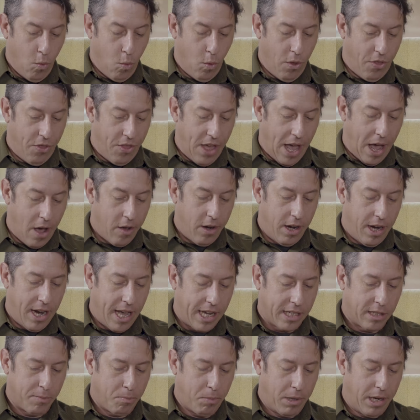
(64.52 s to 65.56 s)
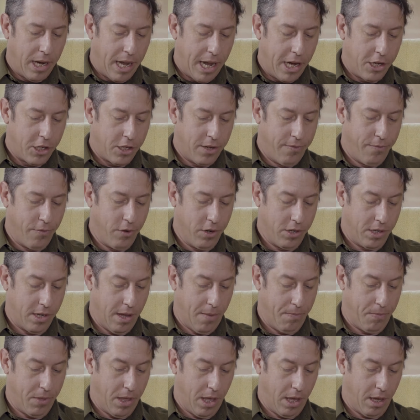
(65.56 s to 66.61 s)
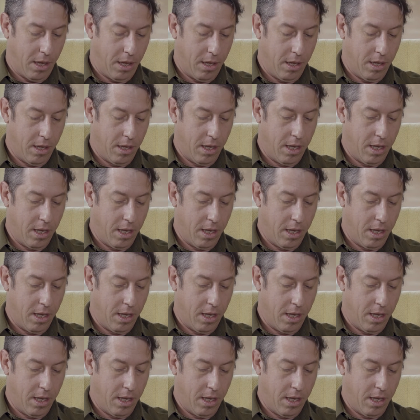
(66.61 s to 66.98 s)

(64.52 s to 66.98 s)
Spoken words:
Without an explanation for something,